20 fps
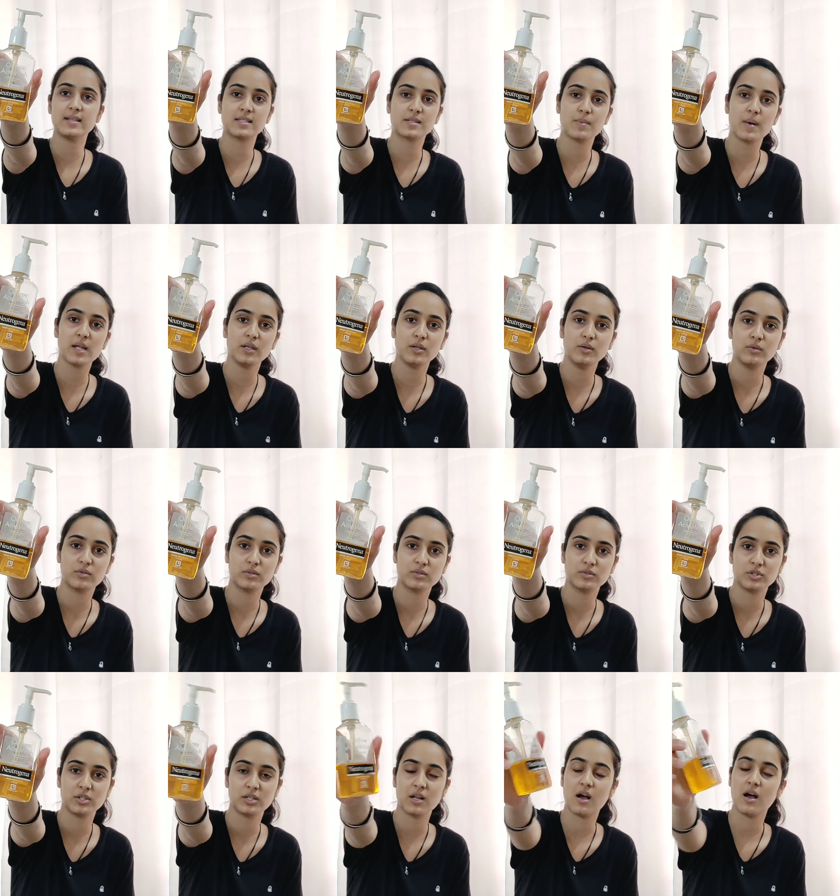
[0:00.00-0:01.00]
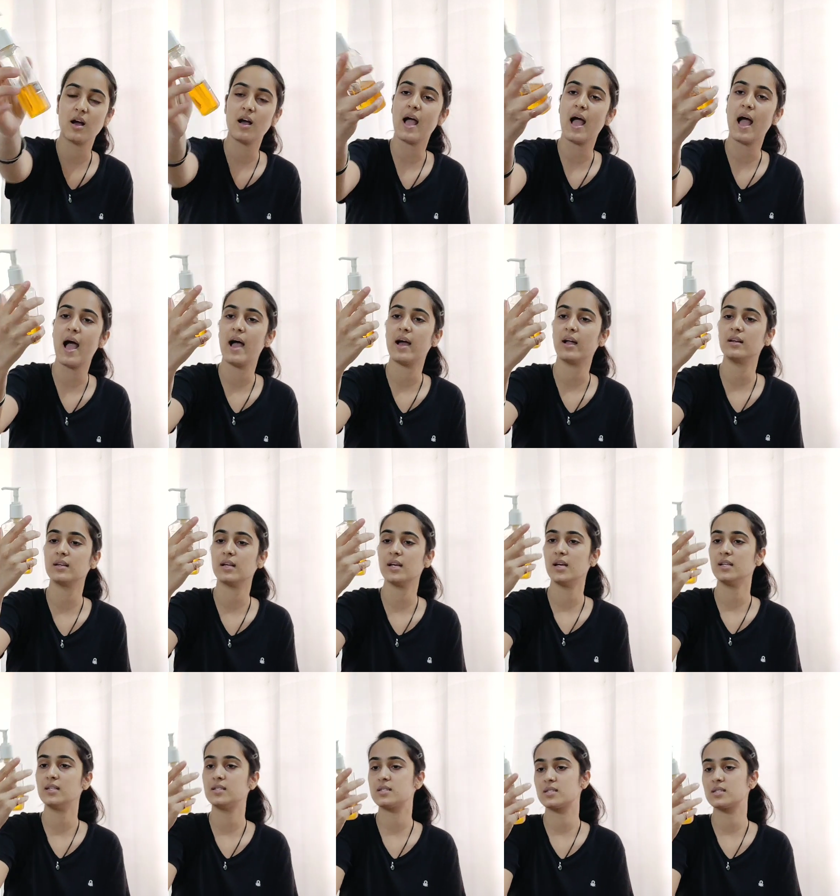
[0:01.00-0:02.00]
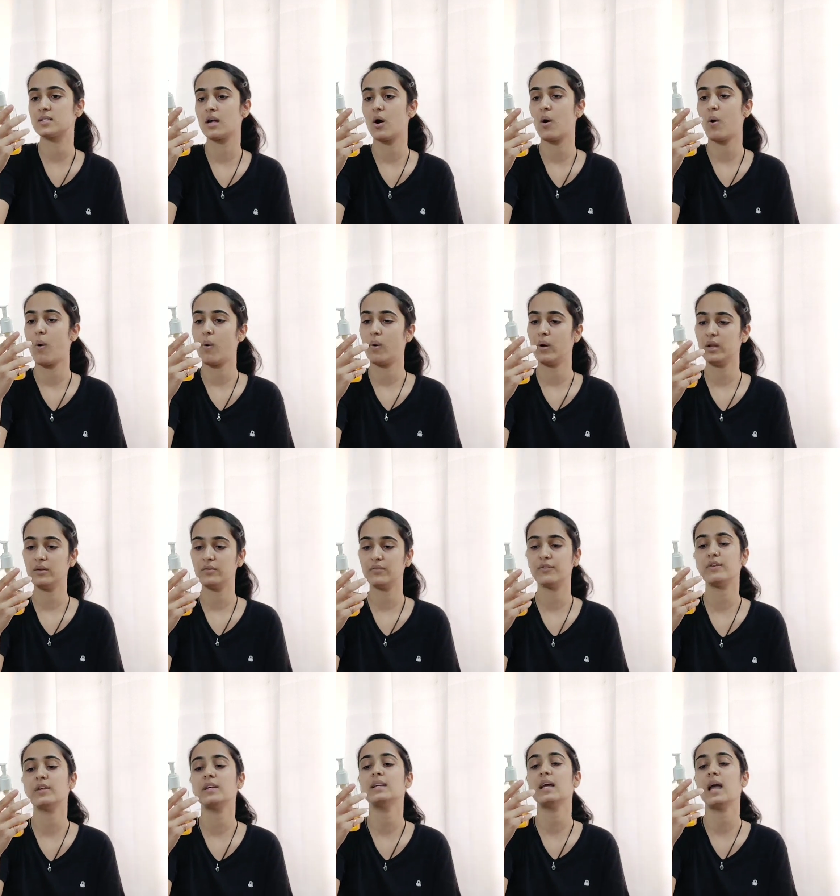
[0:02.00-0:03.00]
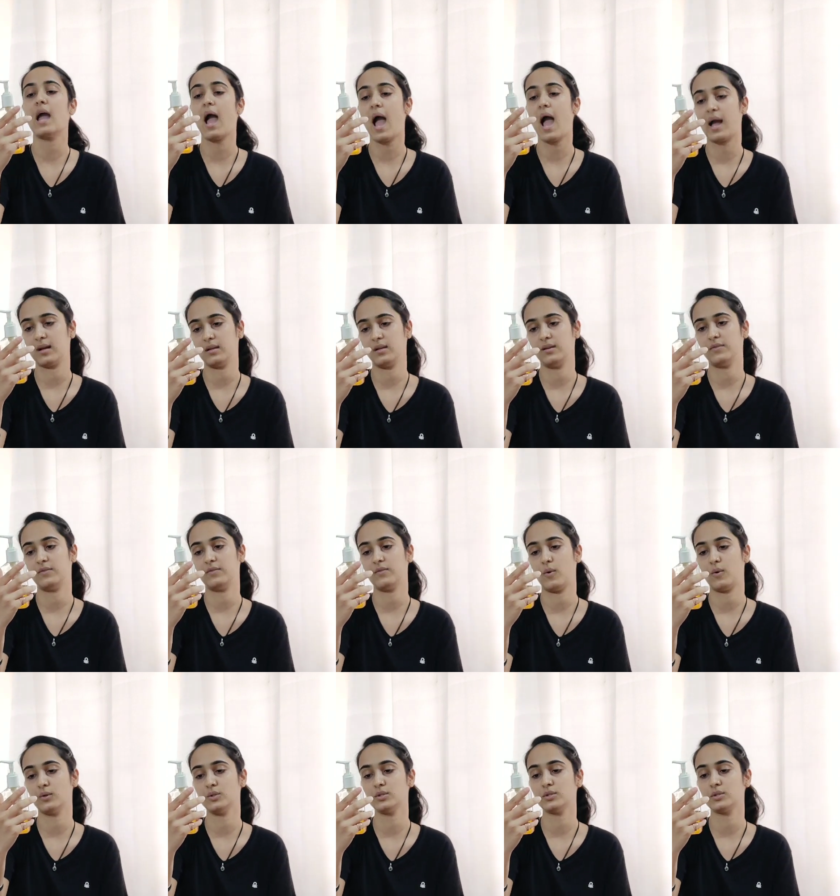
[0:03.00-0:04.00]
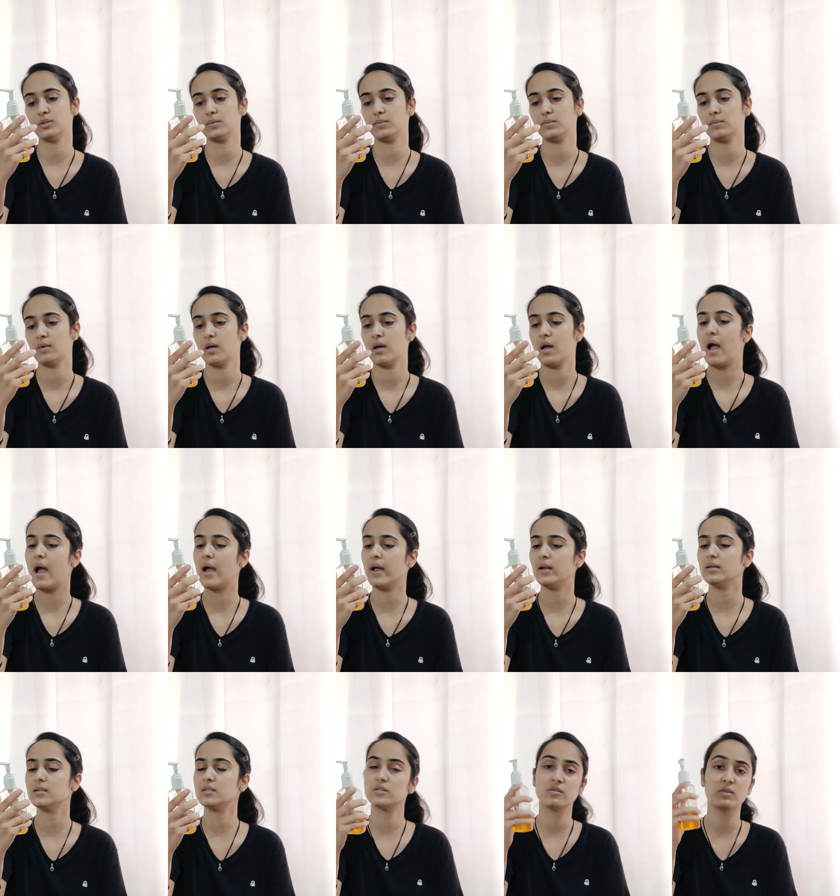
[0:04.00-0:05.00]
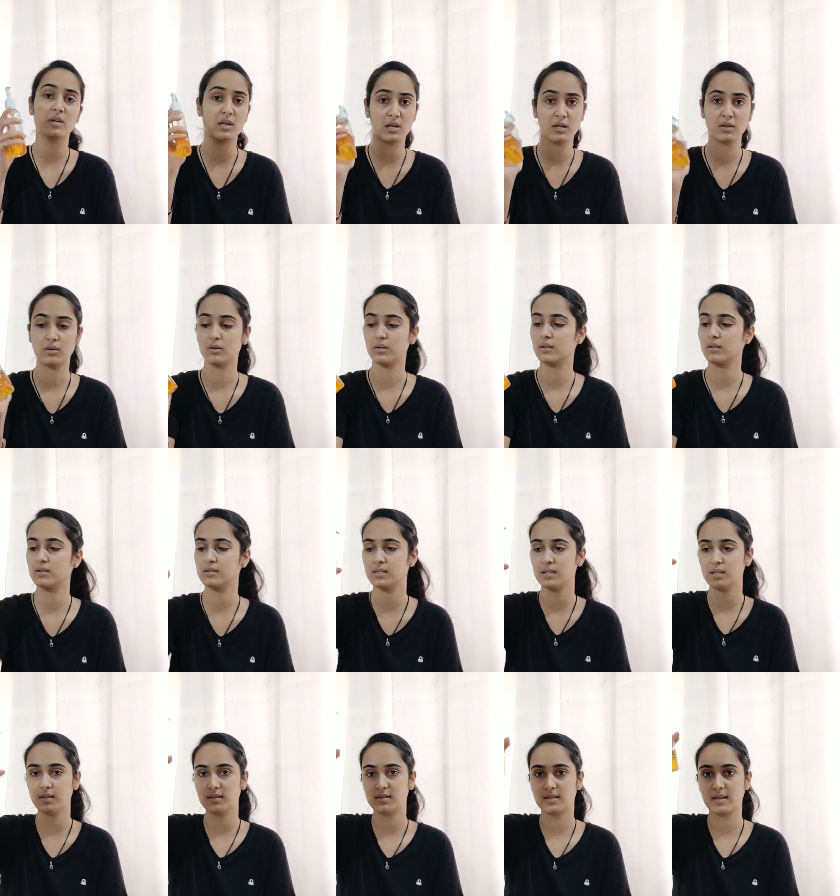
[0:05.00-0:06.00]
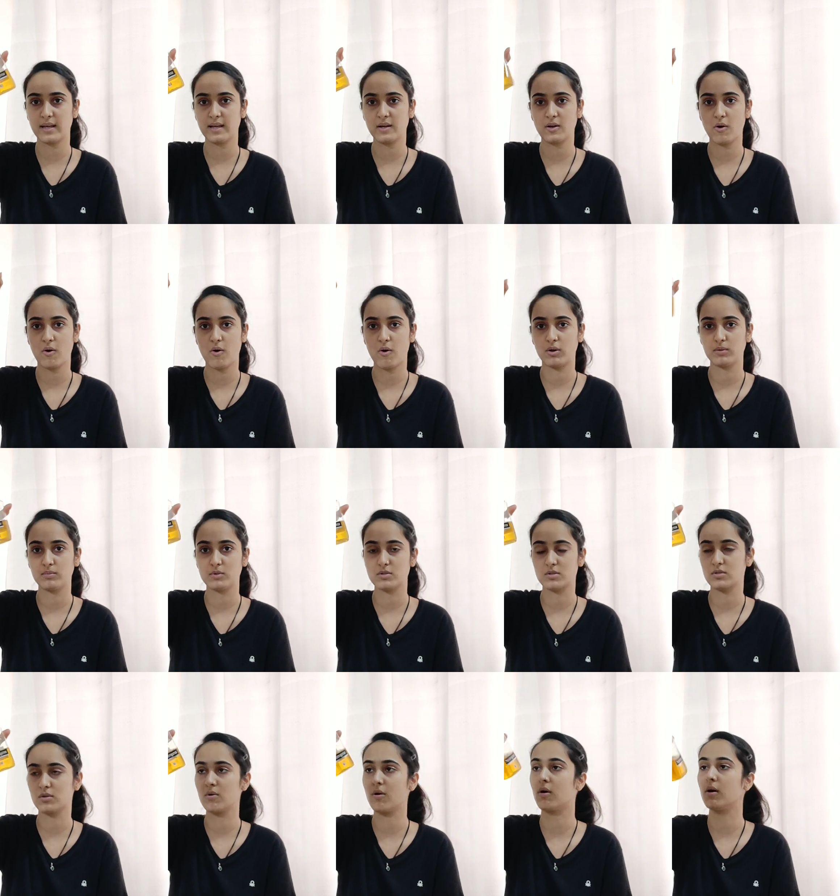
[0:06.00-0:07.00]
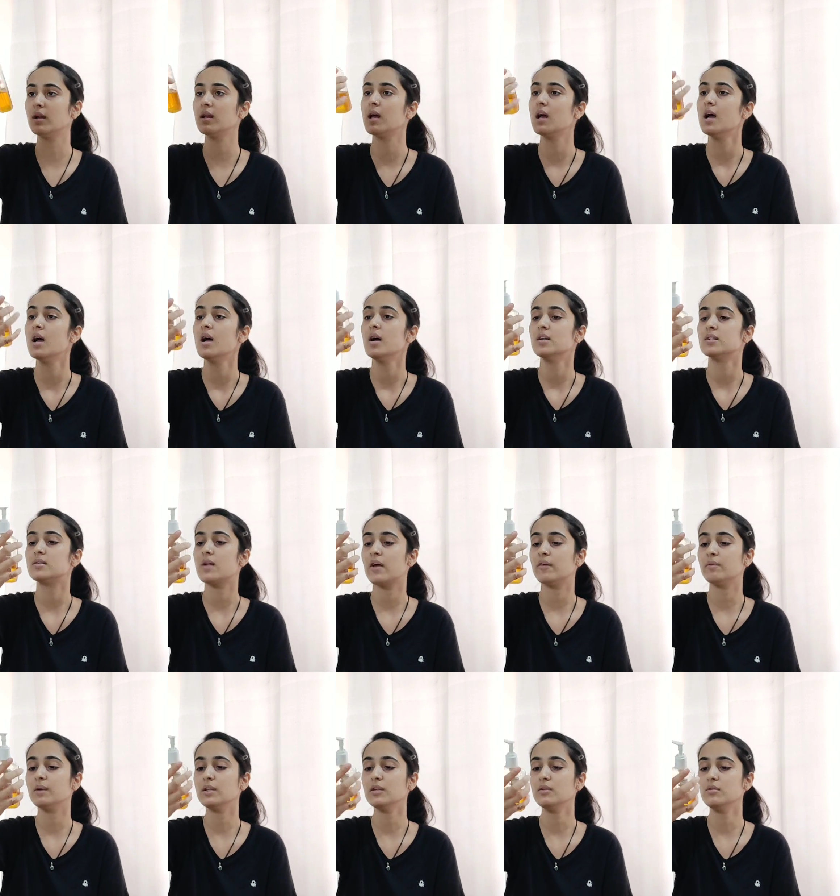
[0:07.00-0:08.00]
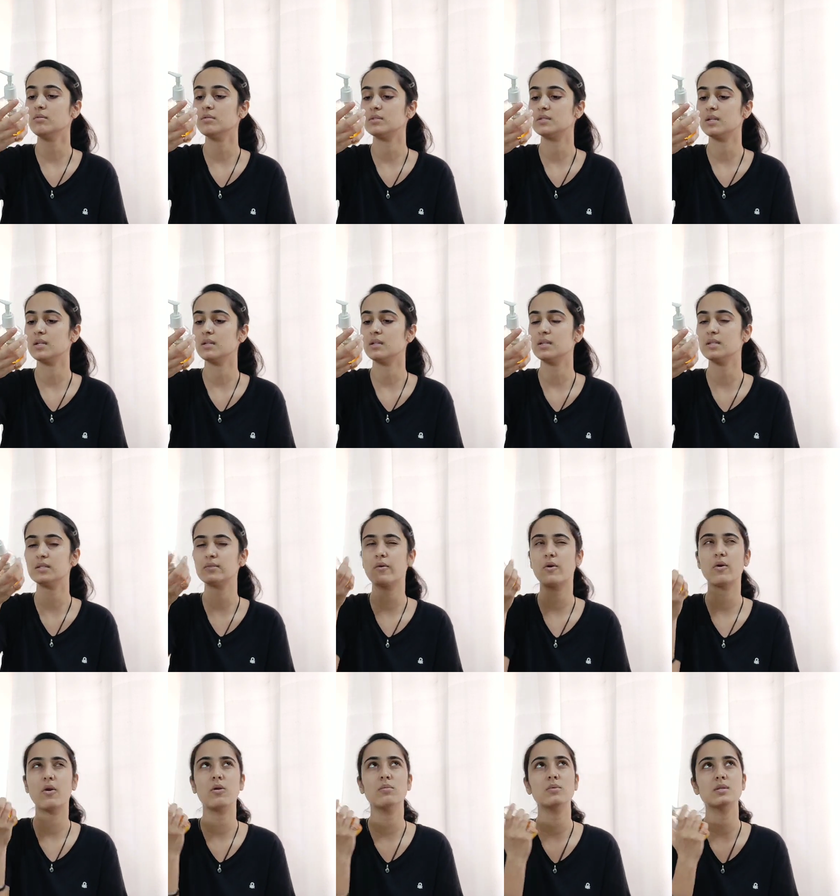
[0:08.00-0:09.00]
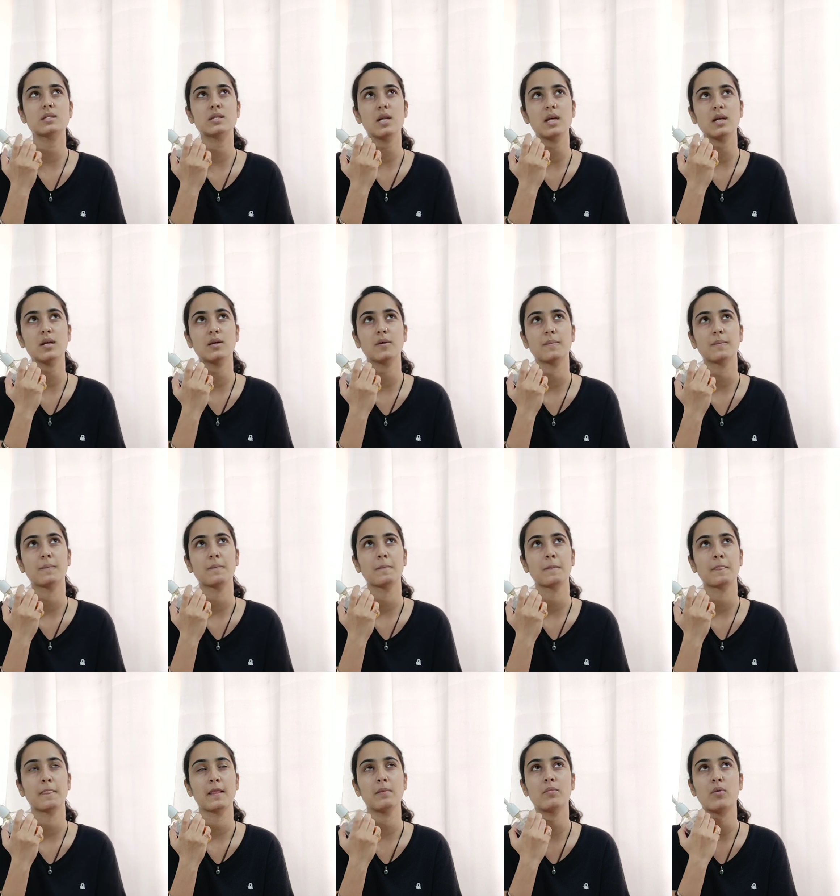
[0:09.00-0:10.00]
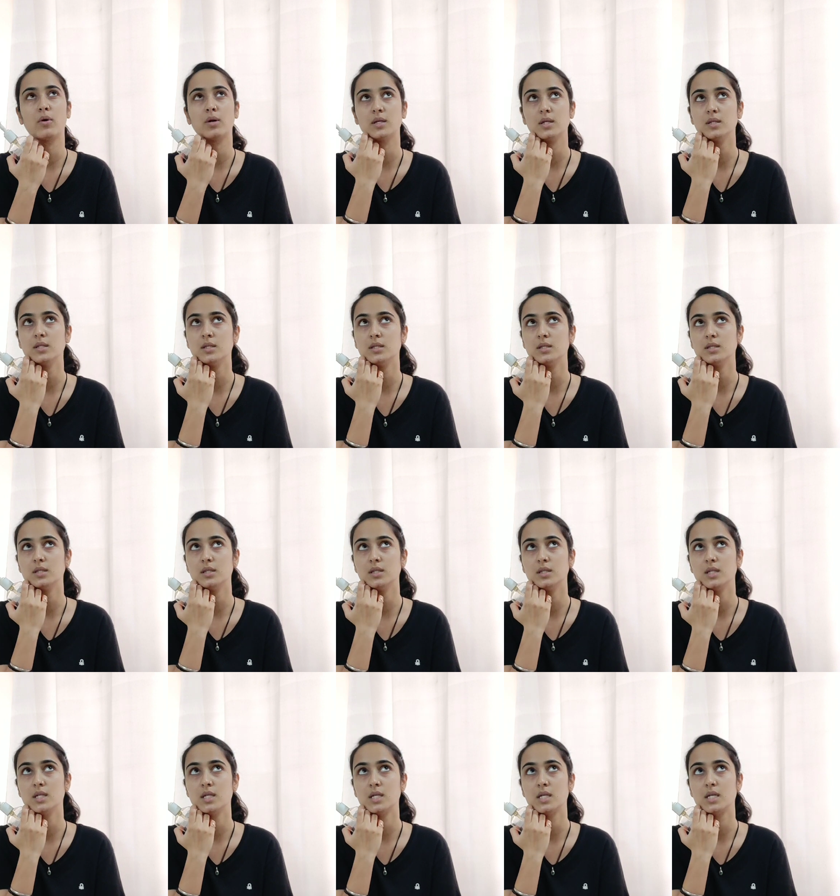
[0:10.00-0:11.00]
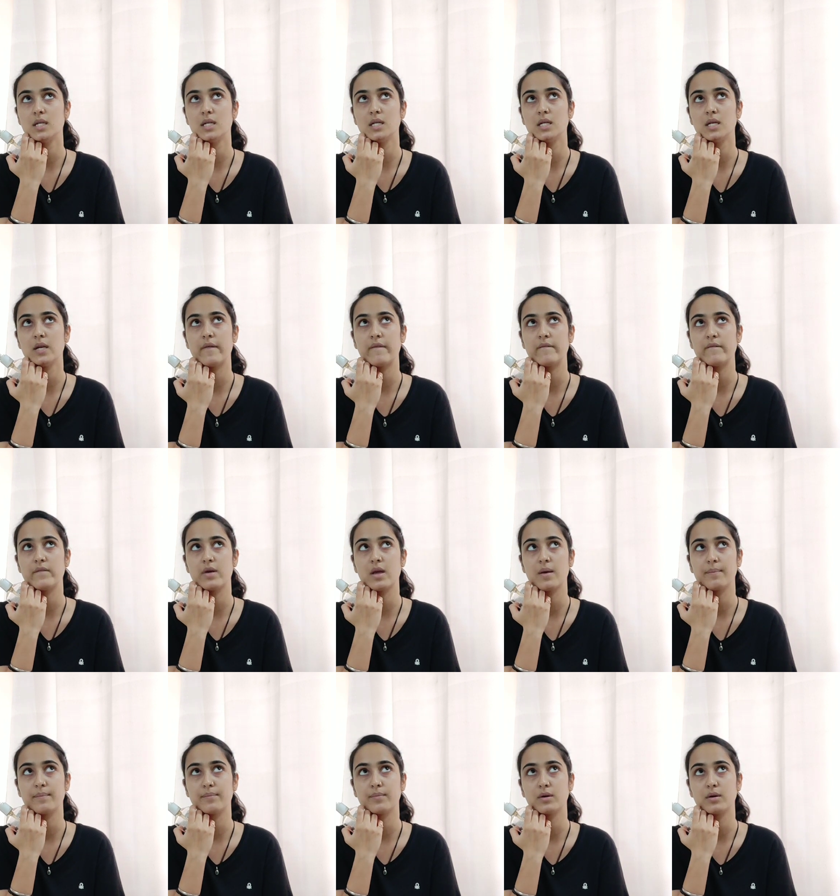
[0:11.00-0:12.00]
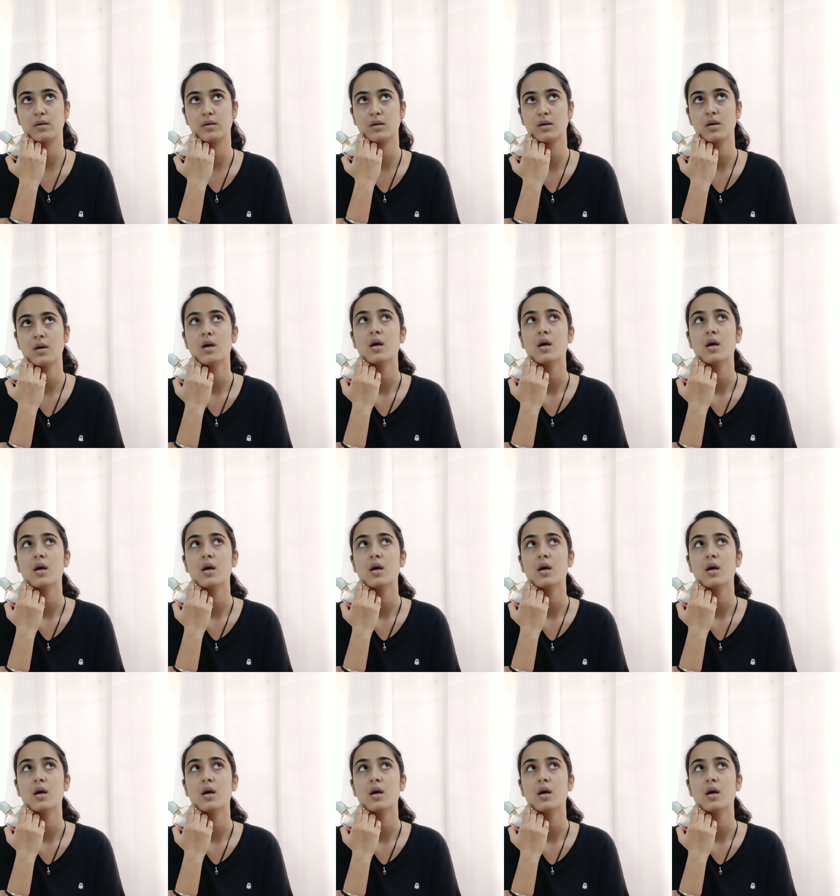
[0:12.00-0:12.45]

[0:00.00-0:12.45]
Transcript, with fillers: it's by Neutrogena and it's oil-free acne wash and it's really good. See, it's like almost gone. So I've been using this for almost like I bought it in November.